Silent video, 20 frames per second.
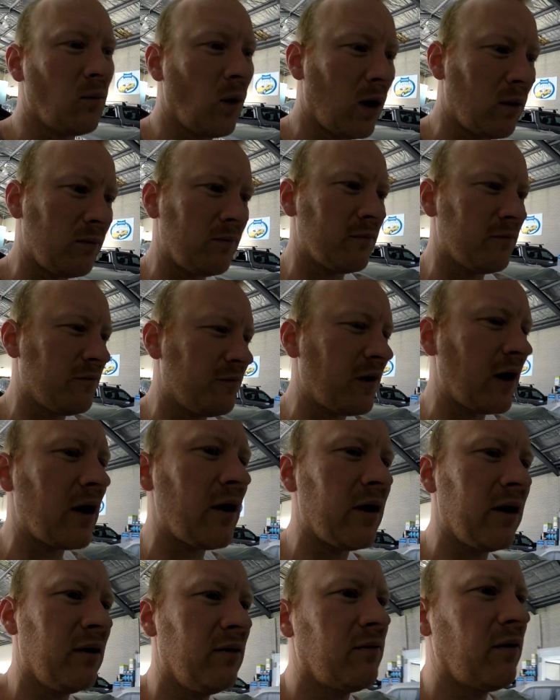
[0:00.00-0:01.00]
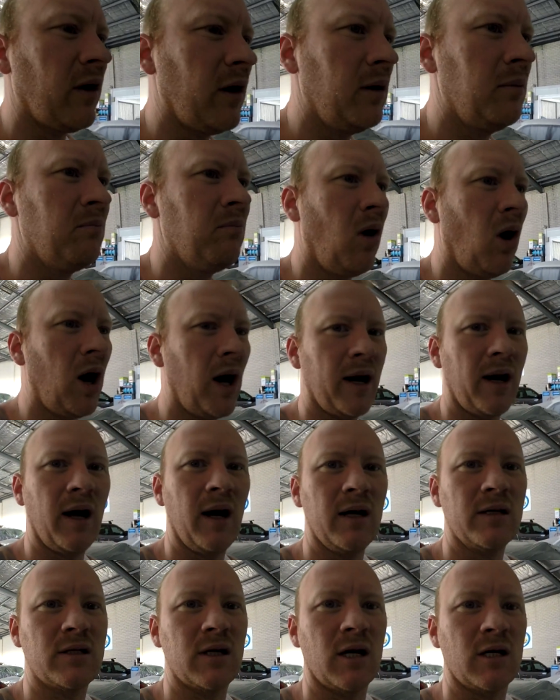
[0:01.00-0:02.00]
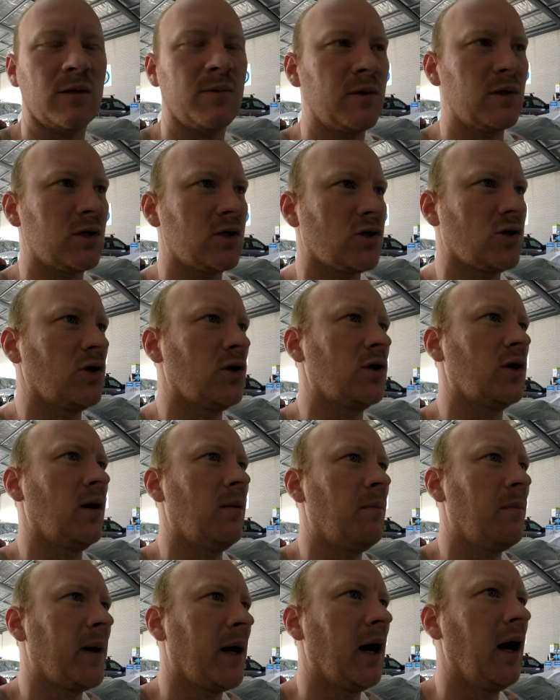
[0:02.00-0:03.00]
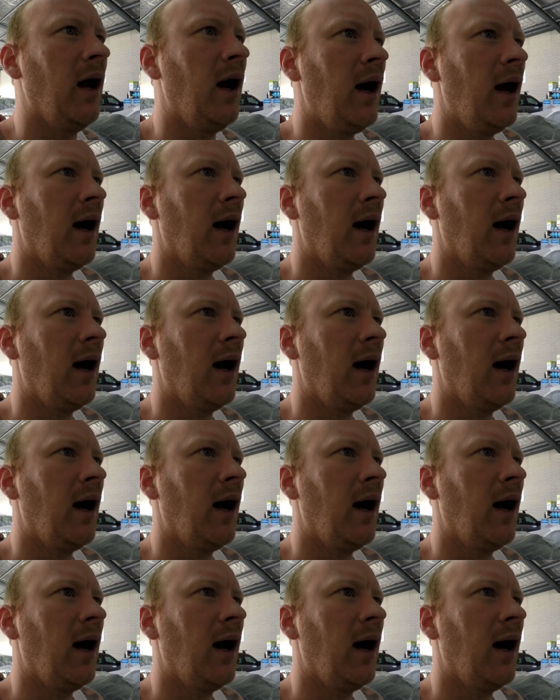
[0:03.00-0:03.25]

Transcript: Well, very minor adjustments to them, but